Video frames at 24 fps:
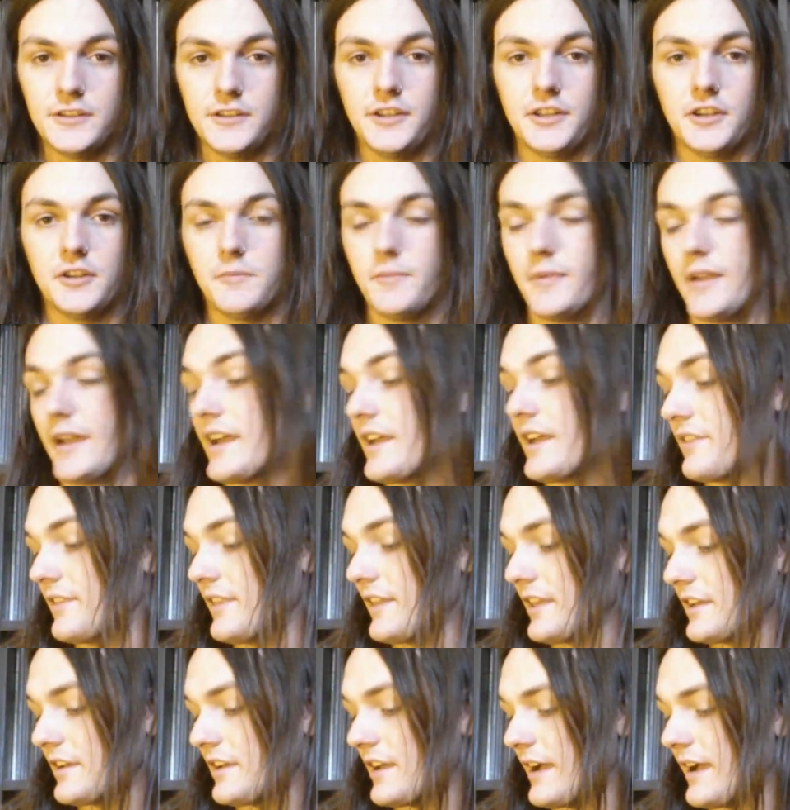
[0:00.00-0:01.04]
a little bit and
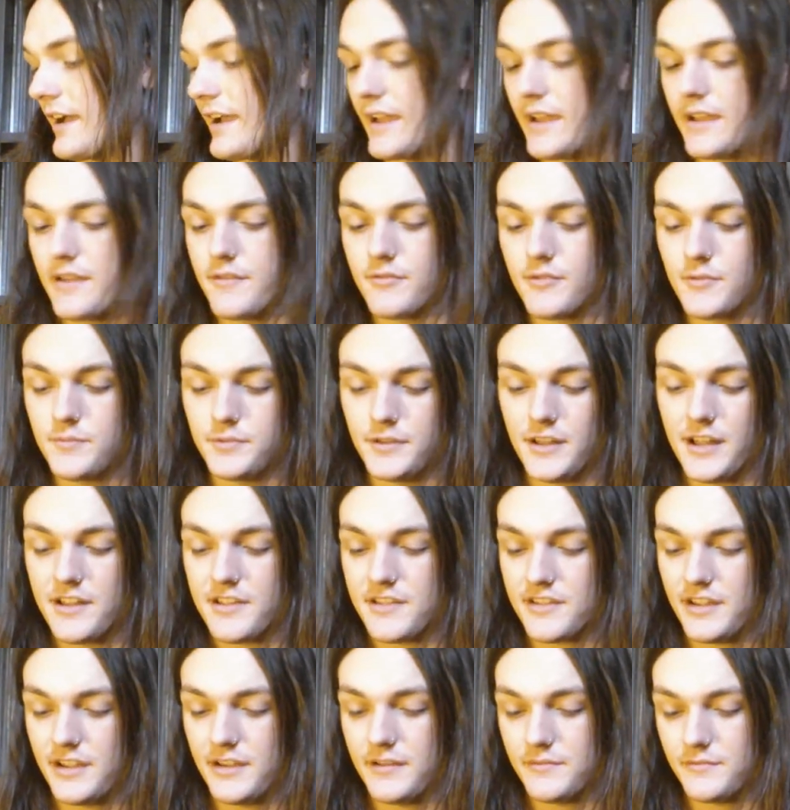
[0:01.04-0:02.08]
then I
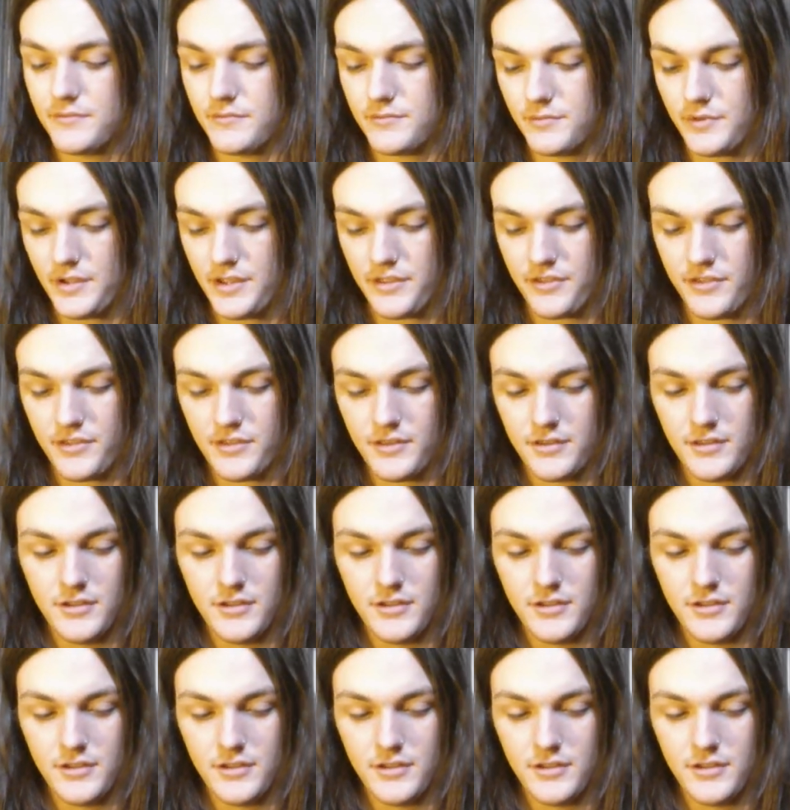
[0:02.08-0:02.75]
replaced it with